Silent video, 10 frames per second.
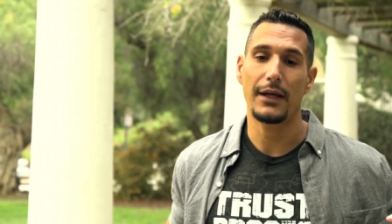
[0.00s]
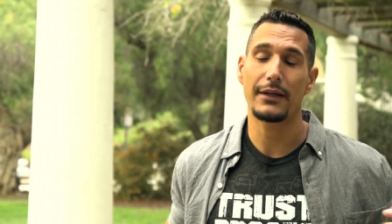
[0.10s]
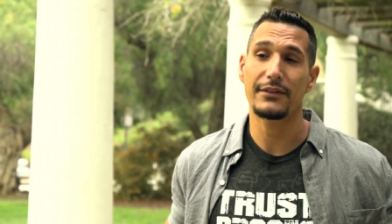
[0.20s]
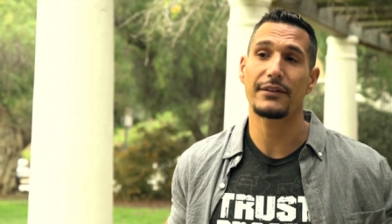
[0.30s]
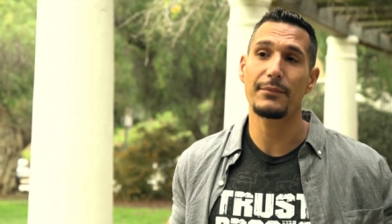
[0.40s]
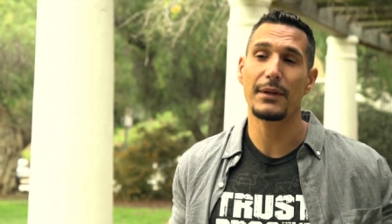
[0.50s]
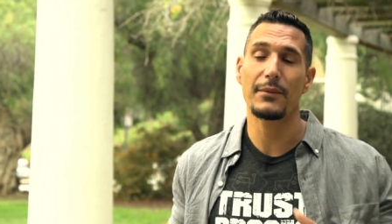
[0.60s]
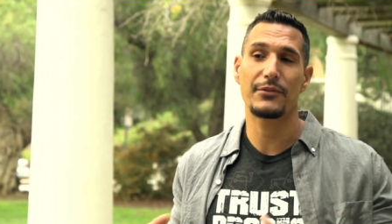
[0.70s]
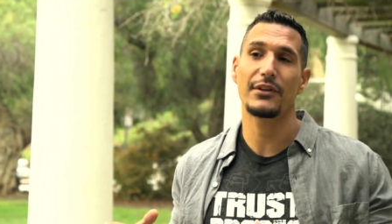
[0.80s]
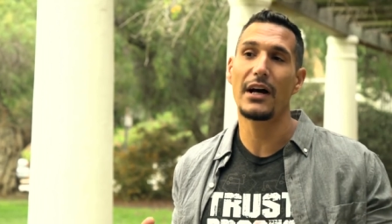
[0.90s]
At the same
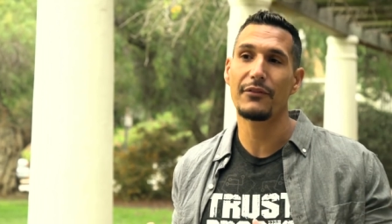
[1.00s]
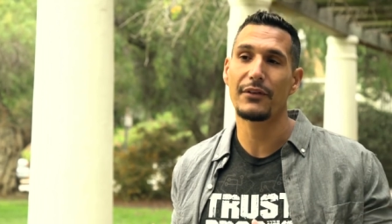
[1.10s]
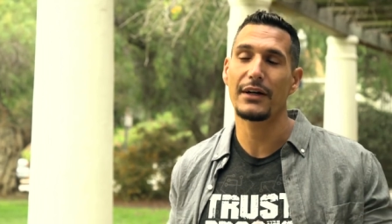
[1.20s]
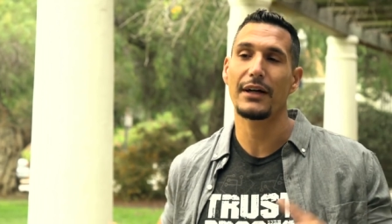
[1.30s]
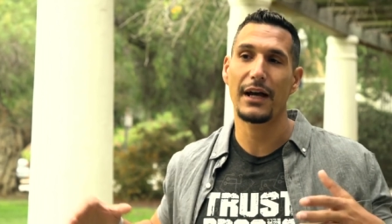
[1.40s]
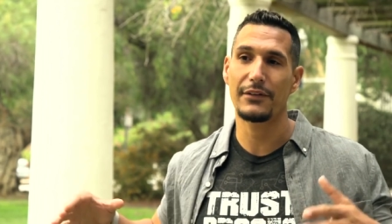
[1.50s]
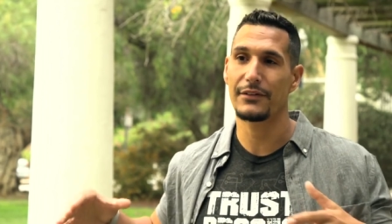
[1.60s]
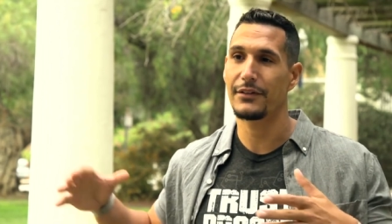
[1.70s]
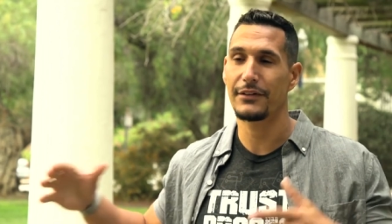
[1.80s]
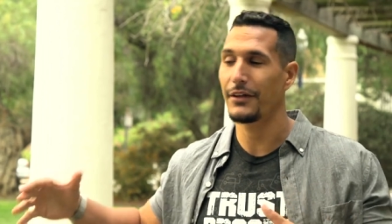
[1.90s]
time, Java
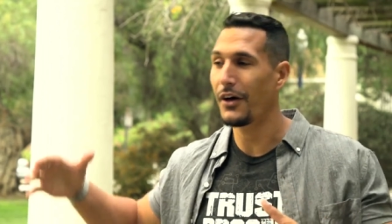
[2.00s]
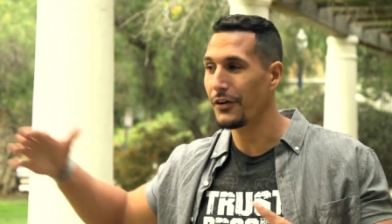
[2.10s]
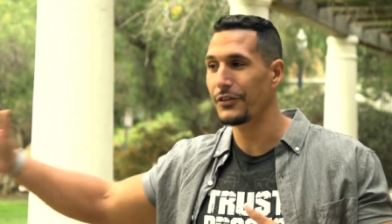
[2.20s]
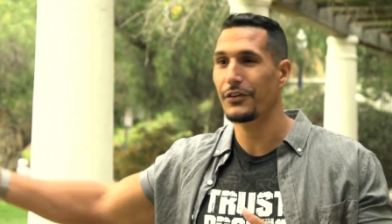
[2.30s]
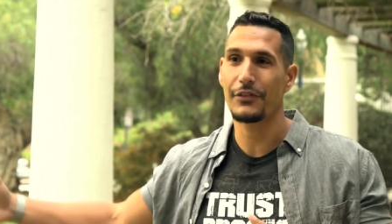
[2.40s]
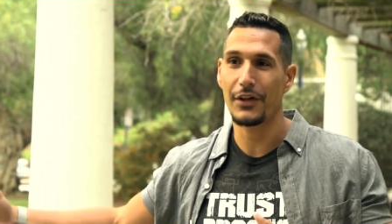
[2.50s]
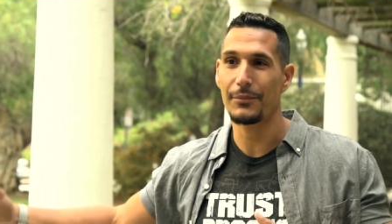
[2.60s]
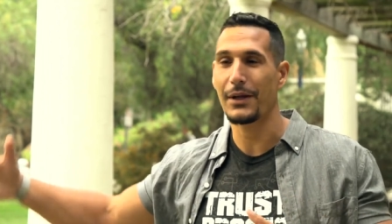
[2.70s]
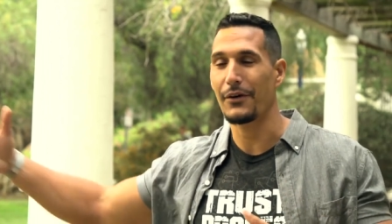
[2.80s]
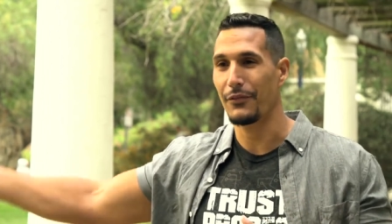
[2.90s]
has also
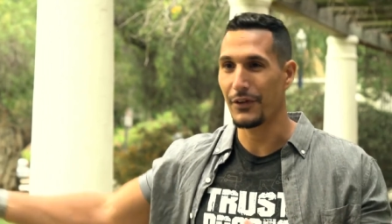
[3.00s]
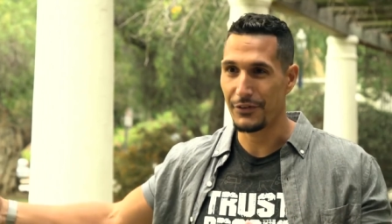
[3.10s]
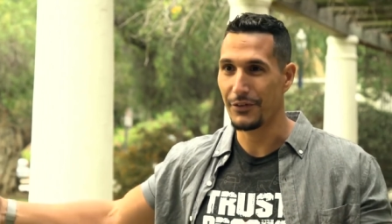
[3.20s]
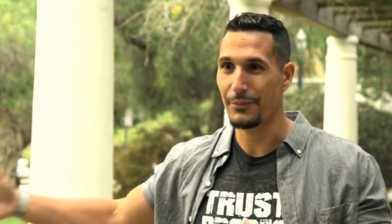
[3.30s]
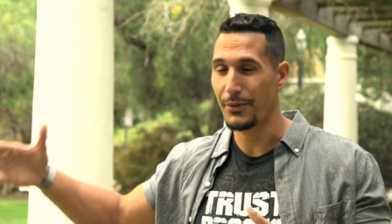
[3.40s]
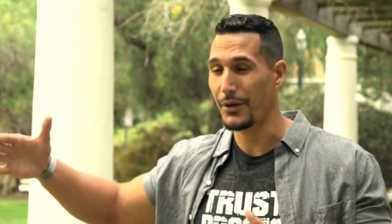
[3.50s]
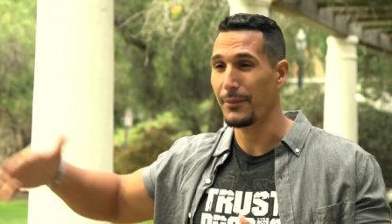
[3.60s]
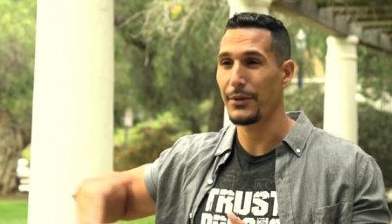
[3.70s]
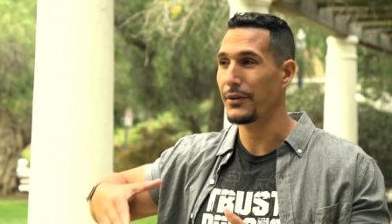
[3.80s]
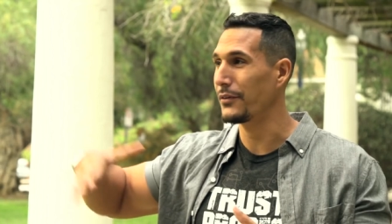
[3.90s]
developed now functional
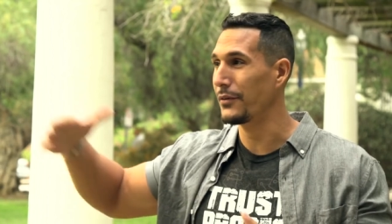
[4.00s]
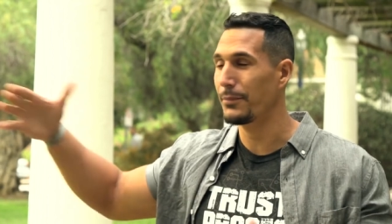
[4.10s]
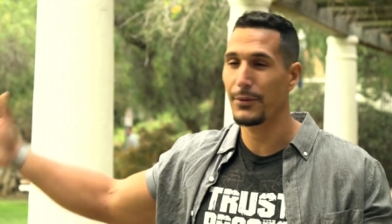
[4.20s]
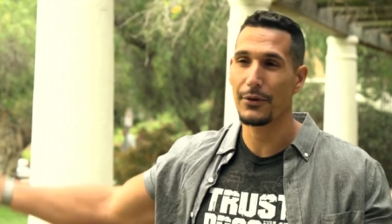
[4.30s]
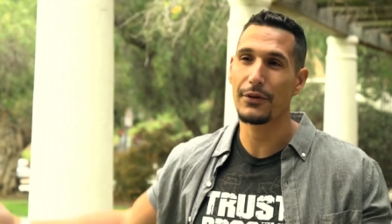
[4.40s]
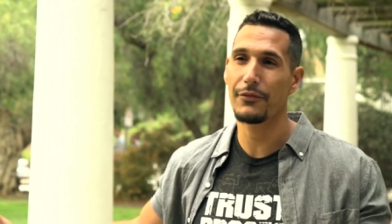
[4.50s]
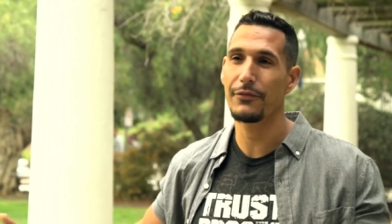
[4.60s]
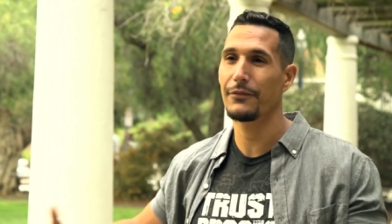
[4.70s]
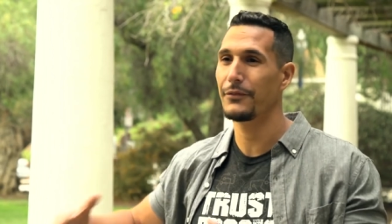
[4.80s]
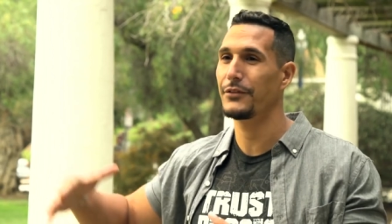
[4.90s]
programming. You can do purely
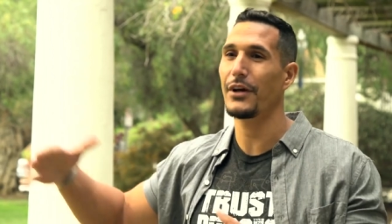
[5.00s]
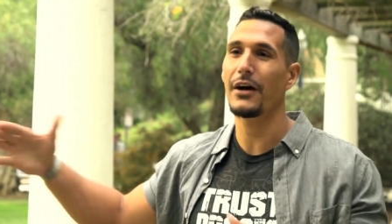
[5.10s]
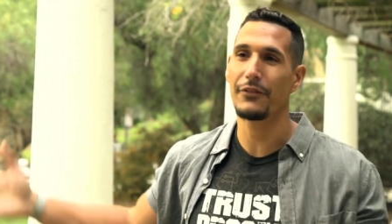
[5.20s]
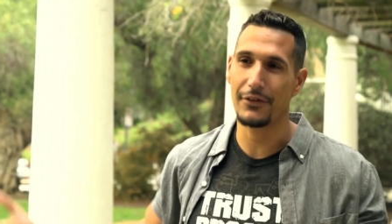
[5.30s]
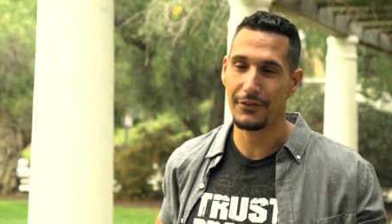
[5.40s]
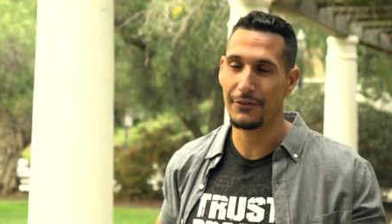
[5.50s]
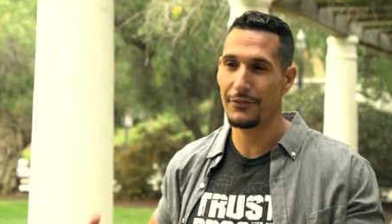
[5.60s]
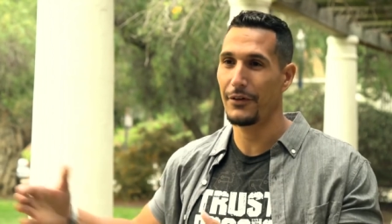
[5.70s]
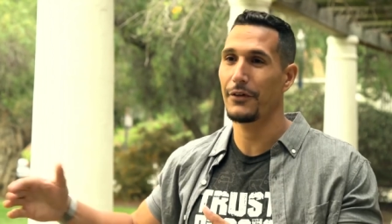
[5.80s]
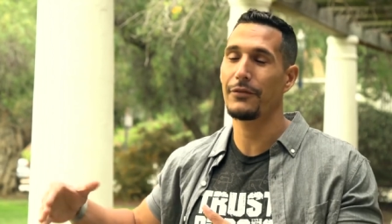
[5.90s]
Java
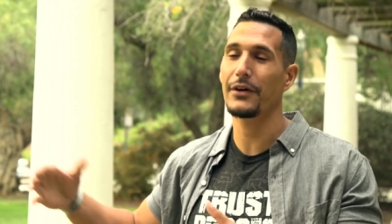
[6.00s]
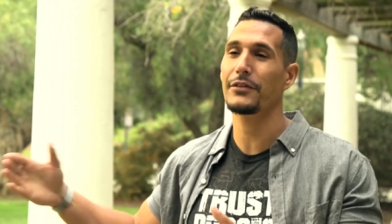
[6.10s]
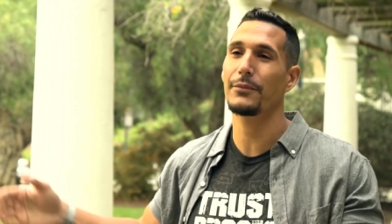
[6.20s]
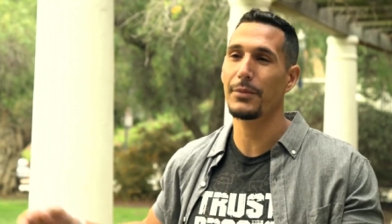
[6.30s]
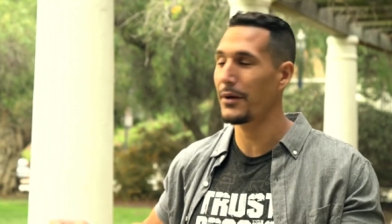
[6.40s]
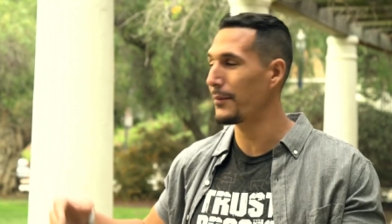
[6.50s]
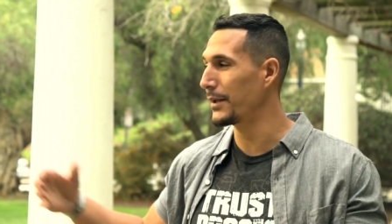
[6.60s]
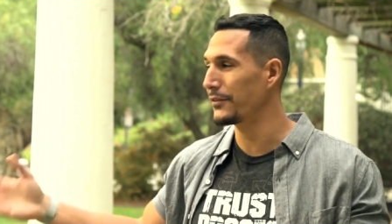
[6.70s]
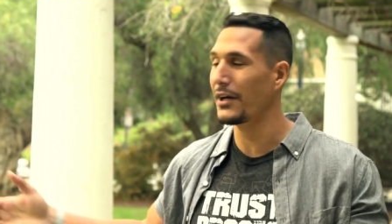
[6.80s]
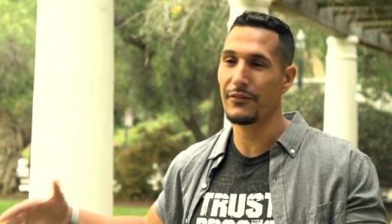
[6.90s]
or functional
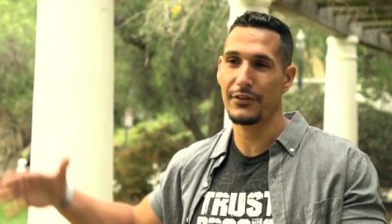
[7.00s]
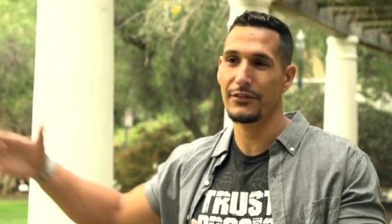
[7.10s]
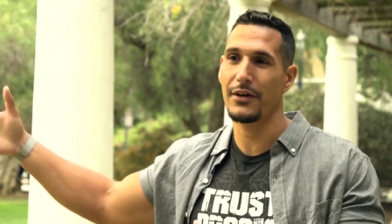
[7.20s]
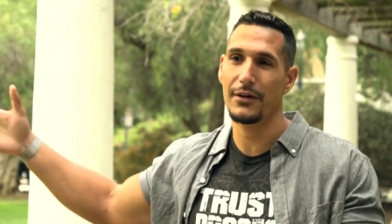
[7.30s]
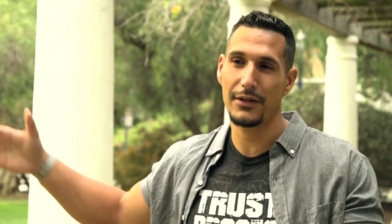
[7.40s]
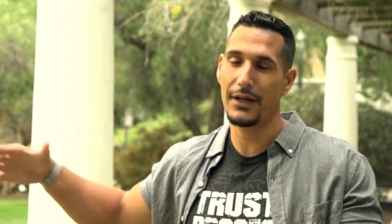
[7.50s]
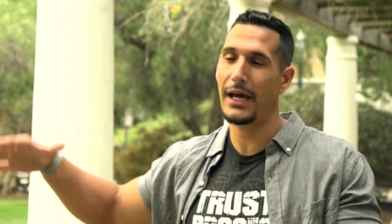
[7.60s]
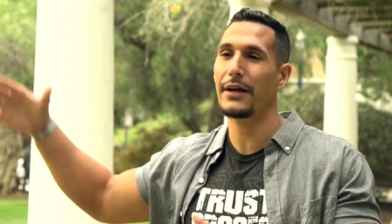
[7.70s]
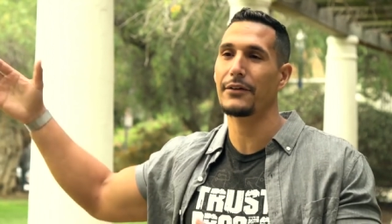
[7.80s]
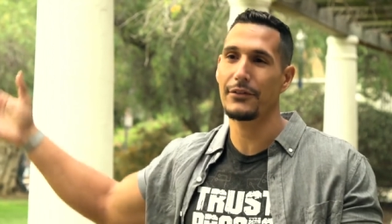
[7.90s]
programming in Java. I saw a
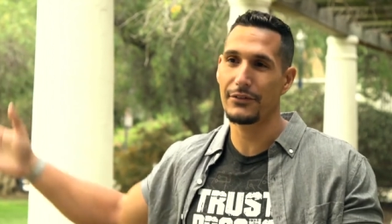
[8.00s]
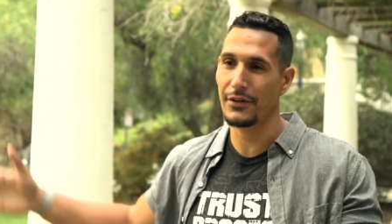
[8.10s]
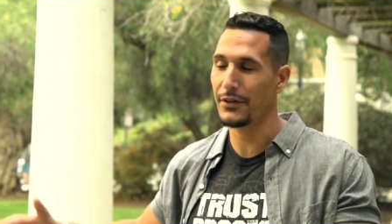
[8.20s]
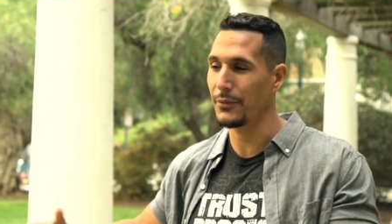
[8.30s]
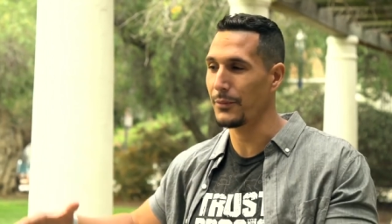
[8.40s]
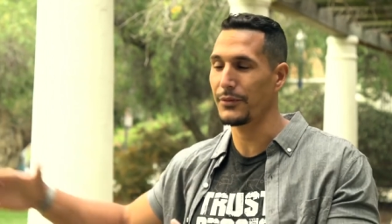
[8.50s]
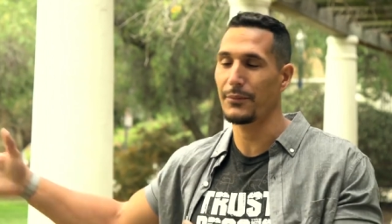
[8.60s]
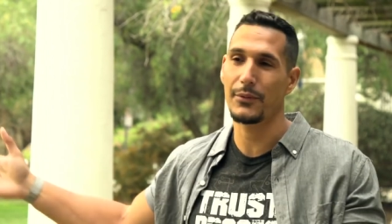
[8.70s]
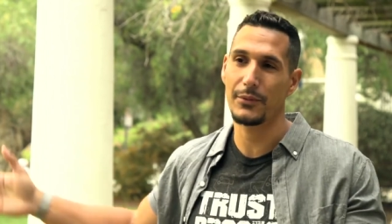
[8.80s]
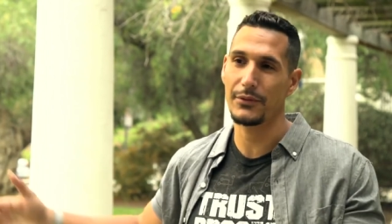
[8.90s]
Hacker News article where
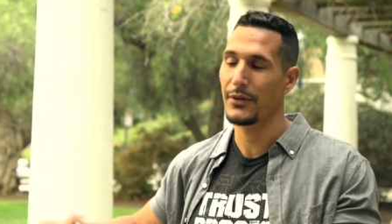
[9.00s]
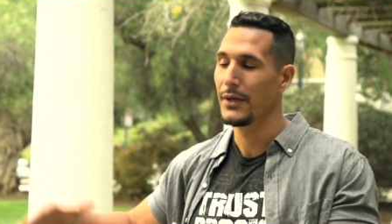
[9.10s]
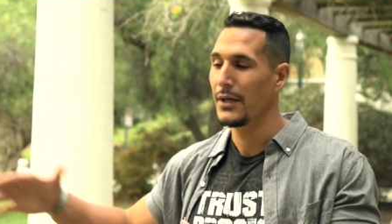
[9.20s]
someone was